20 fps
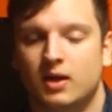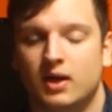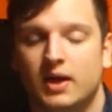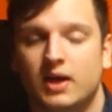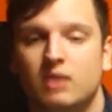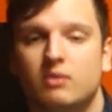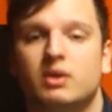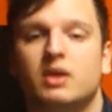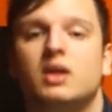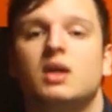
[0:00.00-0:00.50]

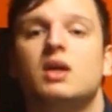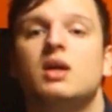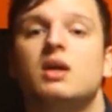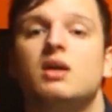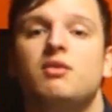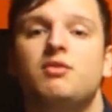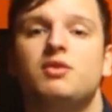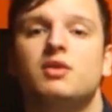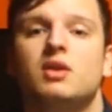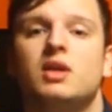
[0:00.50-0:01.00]
Anyway,
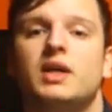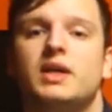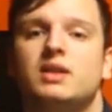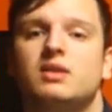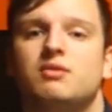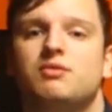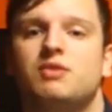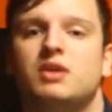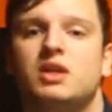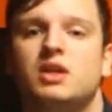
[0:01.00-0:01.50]
if you like
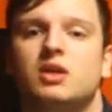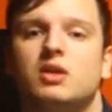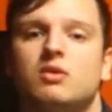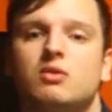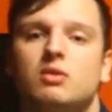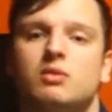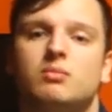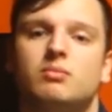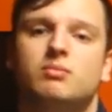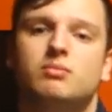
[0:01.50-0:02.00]
the
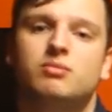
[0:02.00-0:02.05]
video,